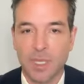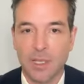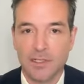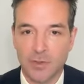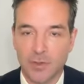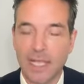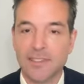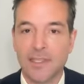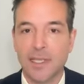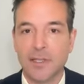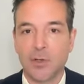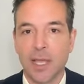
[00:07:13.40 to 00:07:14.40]
So that's
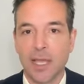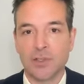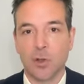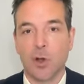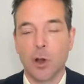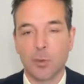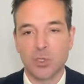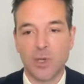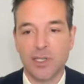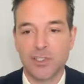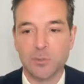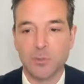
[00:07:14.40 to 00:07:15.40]
the international
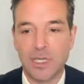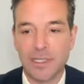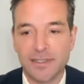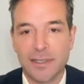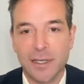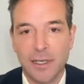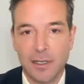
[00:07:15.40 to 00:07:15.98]
arbitration piece.